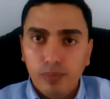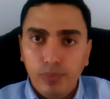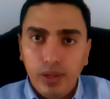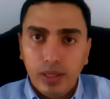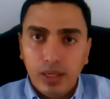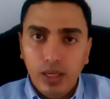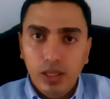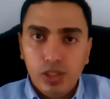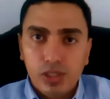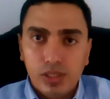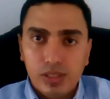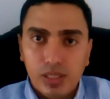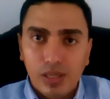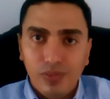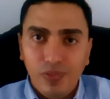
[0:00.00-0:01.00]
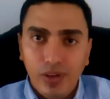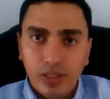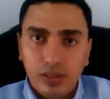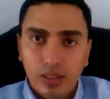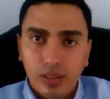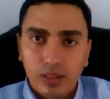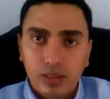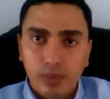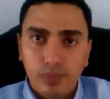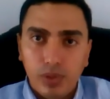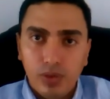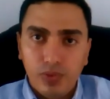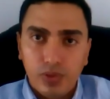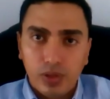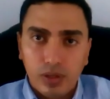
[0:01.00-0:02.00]
the complications affecting the
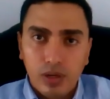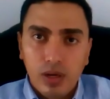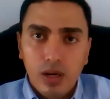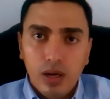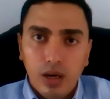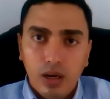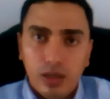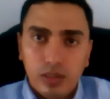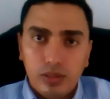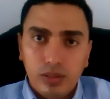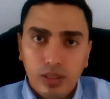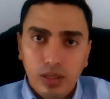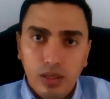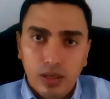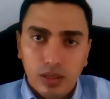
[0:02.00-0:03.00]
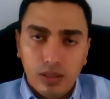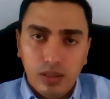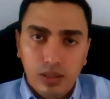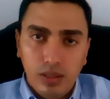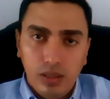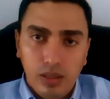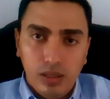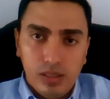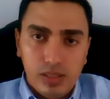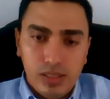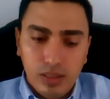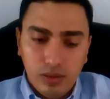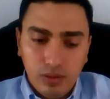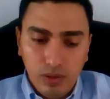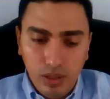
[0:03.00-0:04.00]
peripheral arterial
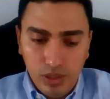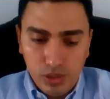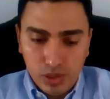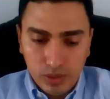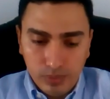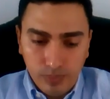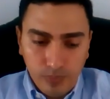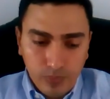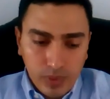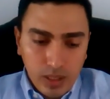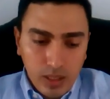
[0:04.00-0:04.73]
circulation.